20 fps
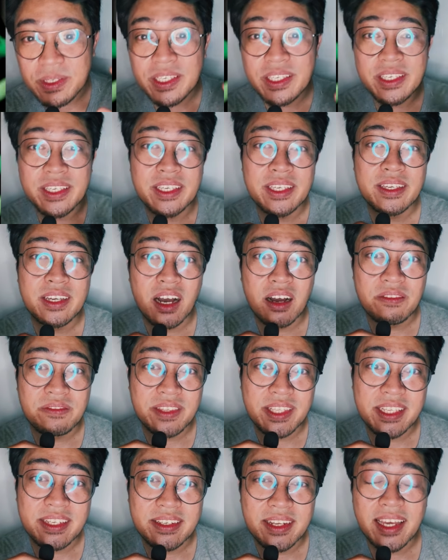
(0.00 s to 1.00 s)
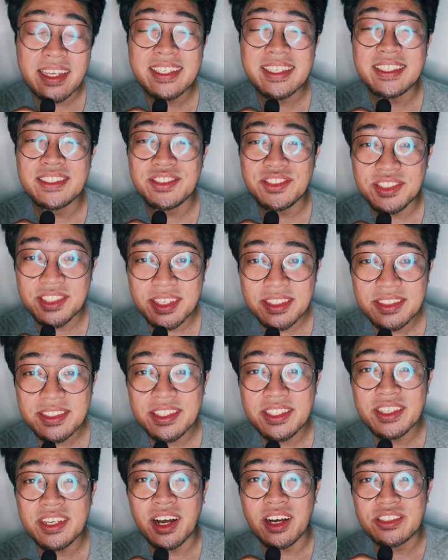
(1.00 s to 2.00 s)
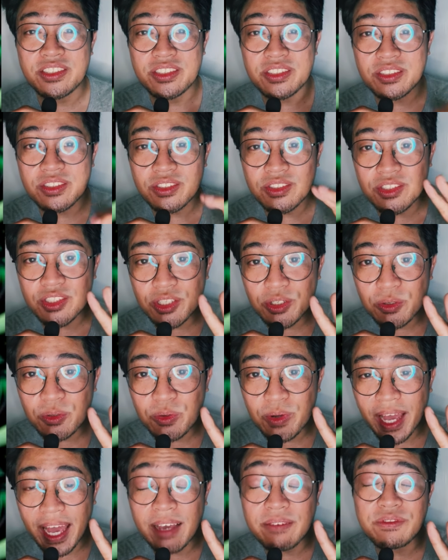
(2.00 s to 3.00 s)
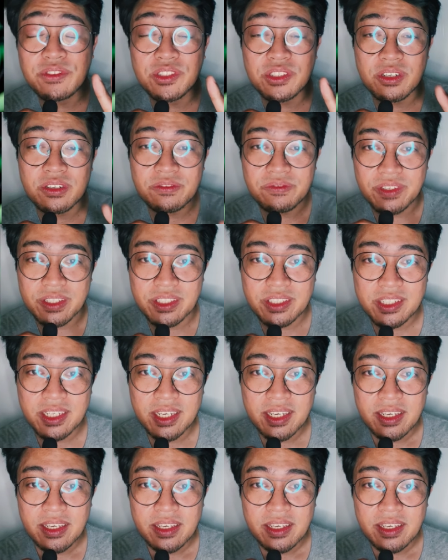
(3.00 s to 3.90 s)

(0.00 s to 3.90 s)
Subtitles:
PE of the Nike GT Hustle 2 have surfaced.